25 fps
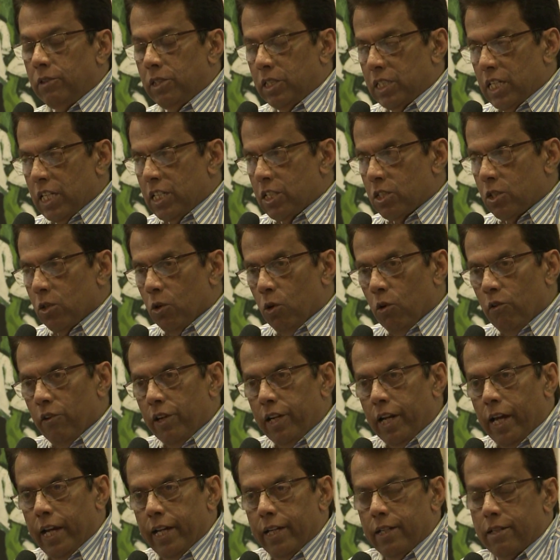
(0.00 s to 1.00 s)
Just
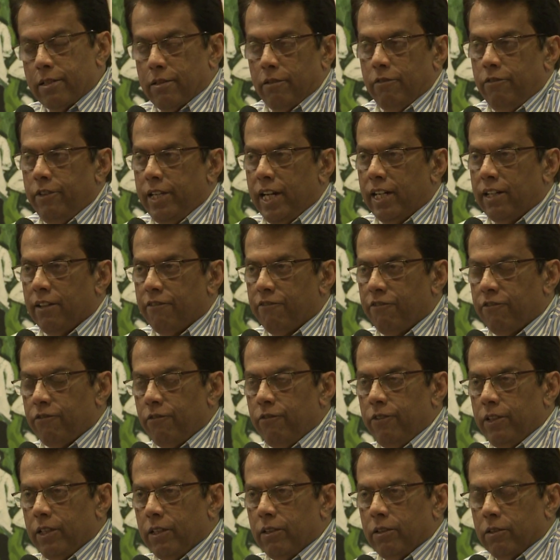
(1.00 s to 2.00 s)
overnight. We had
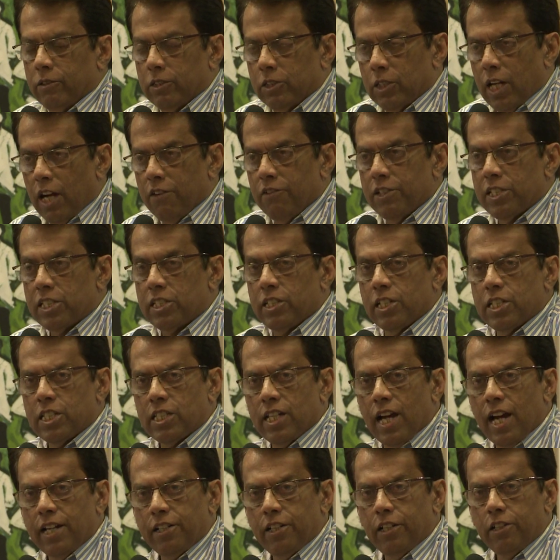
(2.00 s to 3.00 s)
Gavaskar
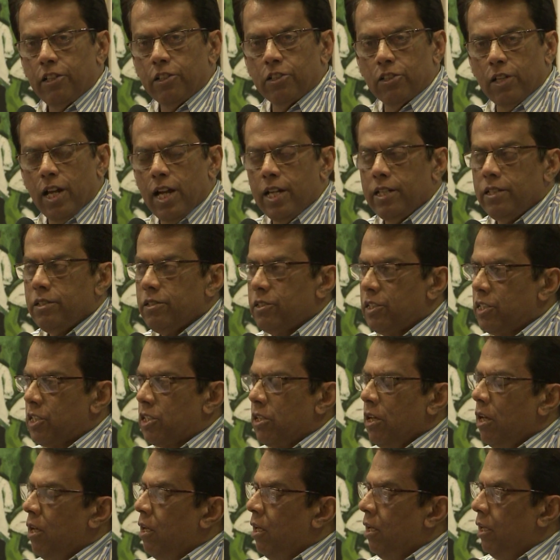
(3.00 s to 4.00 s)
started his runs,
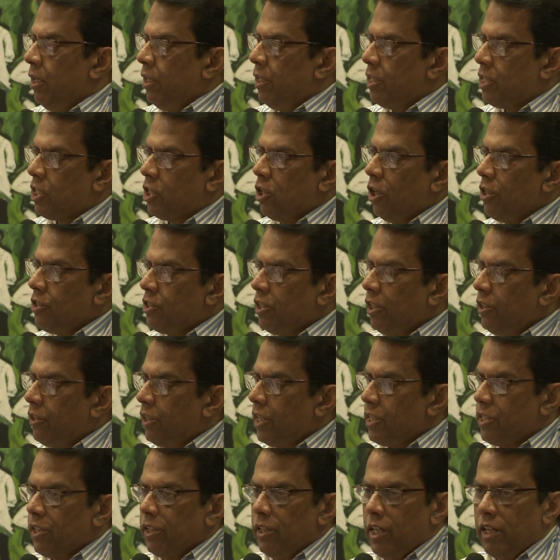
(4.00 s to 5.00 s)
his
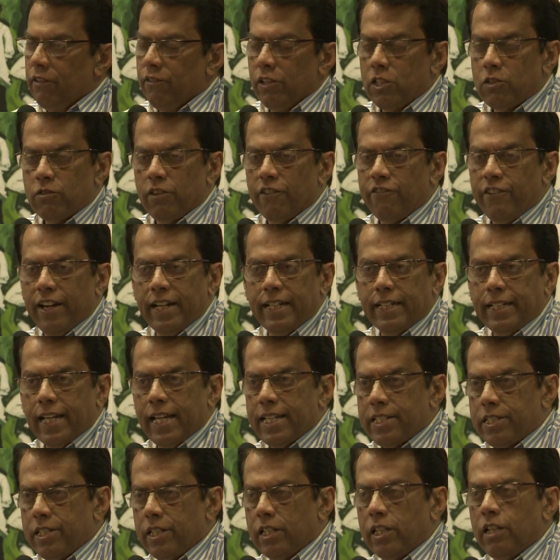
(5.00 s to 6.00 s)
concentration levels were
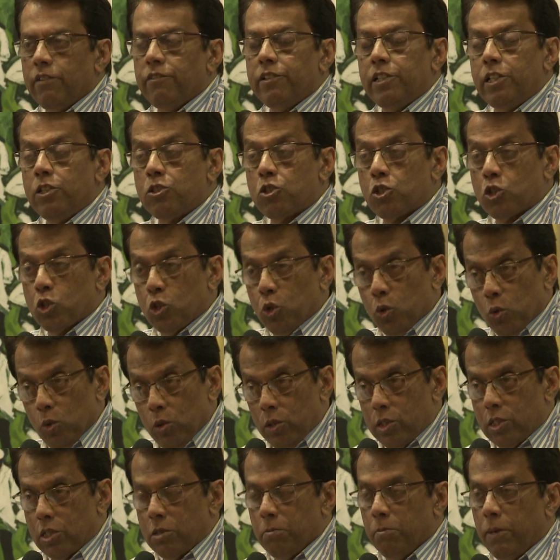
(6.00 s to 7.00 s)
fantastic, even in
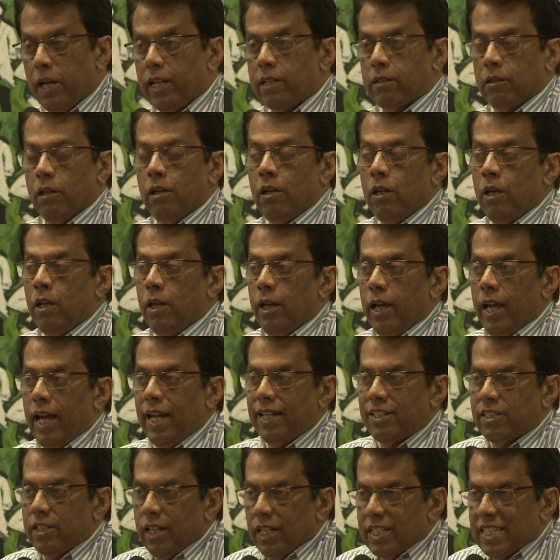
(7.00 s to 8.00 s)
schools. But
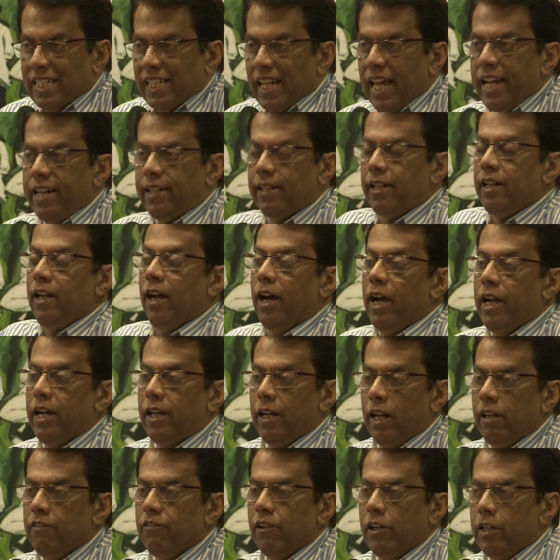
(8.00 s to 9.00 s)
at a slightly higher
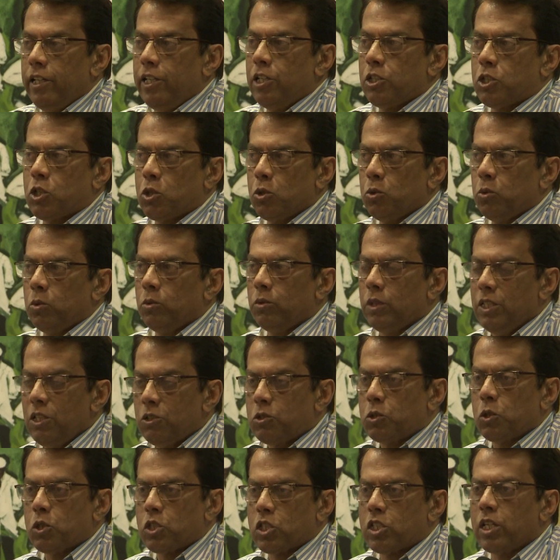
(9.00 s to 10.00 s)
level, he used
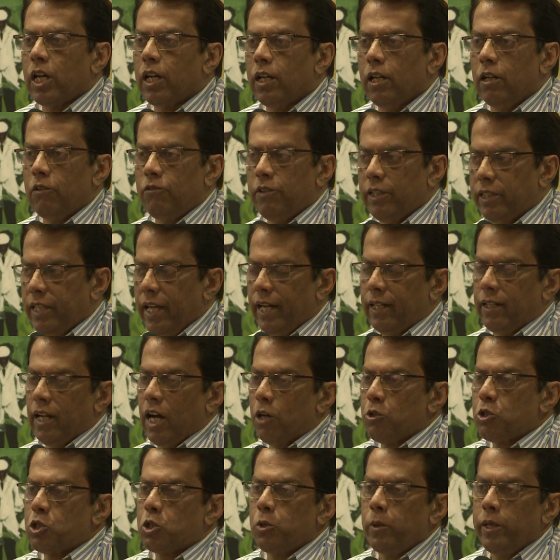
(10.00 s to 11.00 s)
to struggle with that
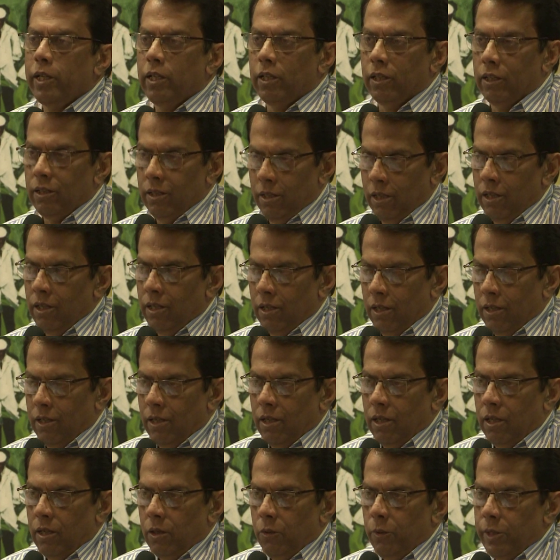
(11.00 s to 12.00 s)
outswinger,
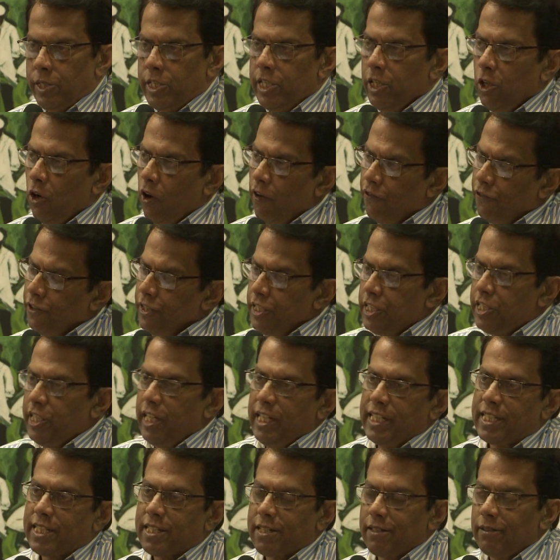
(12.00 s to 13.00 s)
which he often
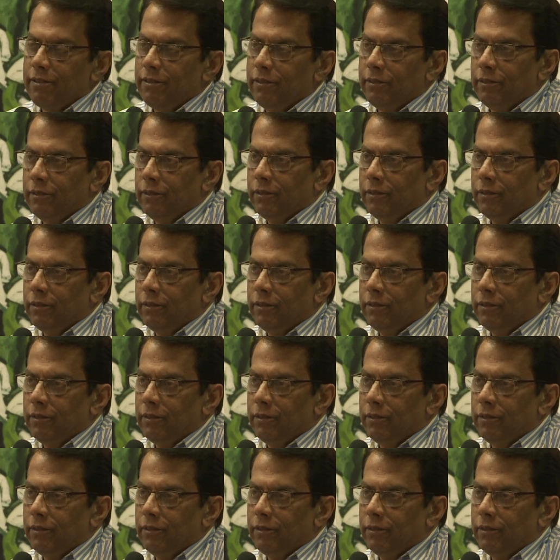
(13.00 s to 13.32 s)
chased.